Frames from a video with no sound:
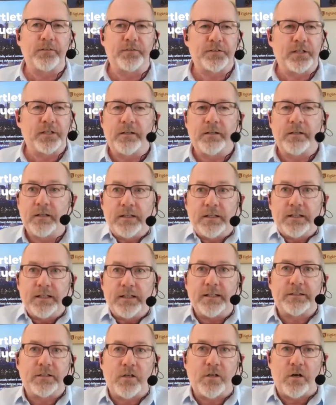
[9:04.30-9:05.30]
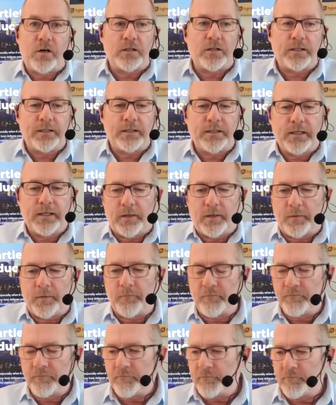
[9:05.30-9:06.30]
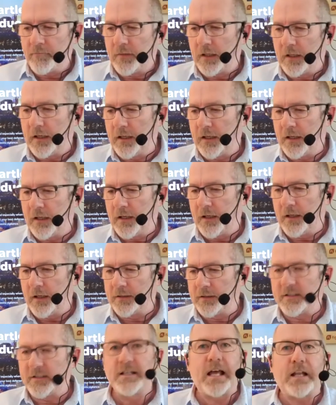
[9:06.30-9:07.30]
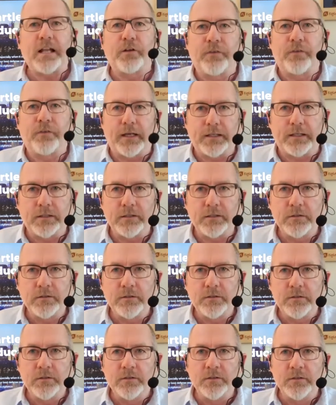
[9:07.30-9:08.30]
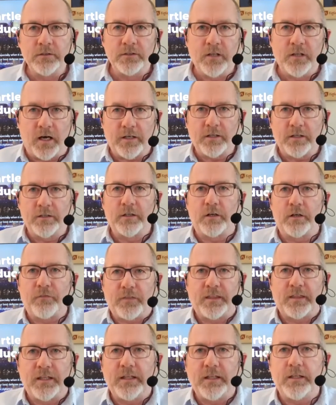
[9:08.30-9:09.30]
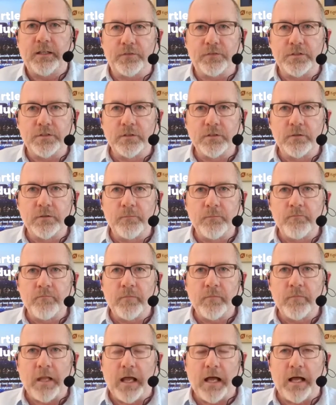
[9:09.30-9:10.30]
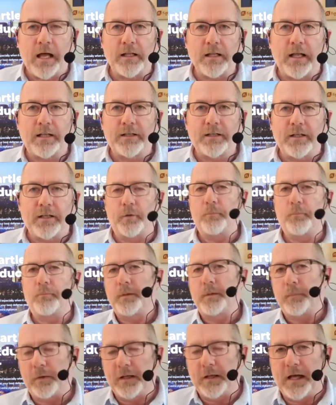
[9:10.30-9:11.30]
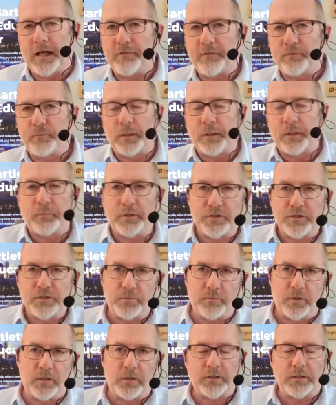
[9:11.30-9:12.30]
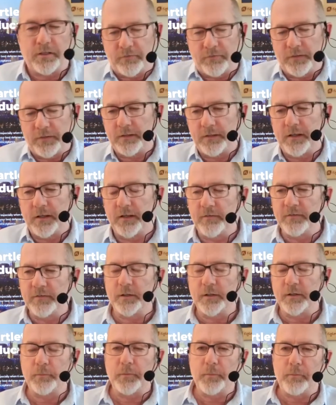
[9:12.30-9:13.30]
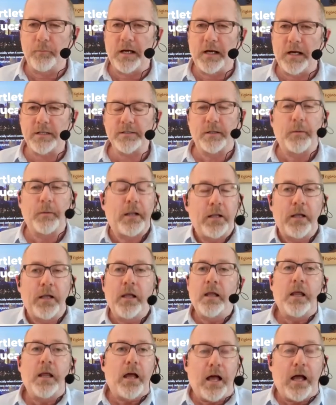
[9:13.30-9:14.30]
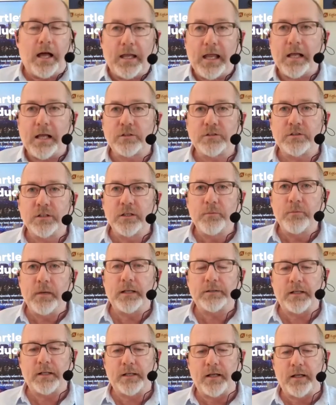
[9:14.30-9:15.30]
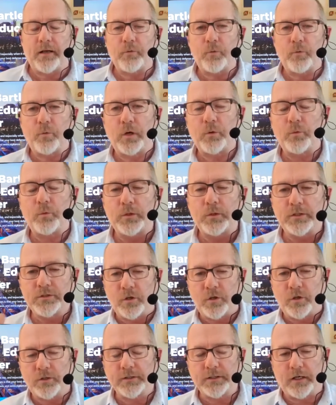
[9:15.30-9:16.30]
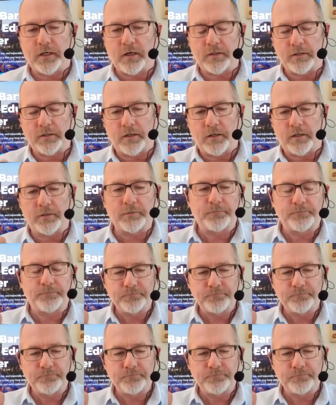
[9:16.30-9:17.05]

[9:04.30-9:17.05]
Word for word: said, it's called the um, uh, the net effect. Not enough thieves. And, and, you know, people laughed, people smirked. I felt kind of a little embarrassed. But I actually meant it. Uh, what we saw on the, on, on,